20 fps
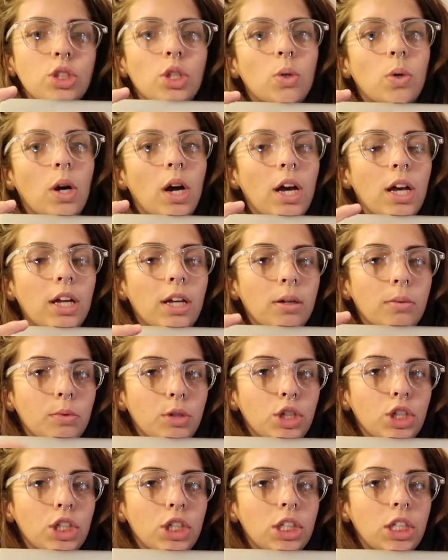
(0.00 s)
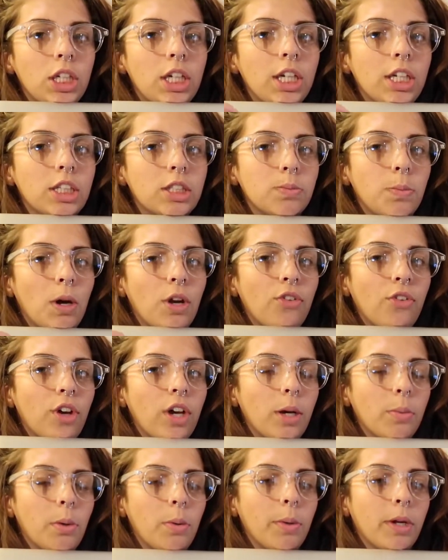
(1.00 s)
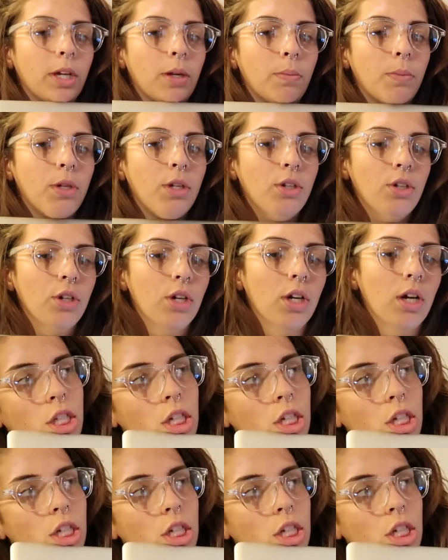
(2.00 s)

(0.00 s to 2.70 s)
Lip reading: So I am currently getting Spotify up on my computer.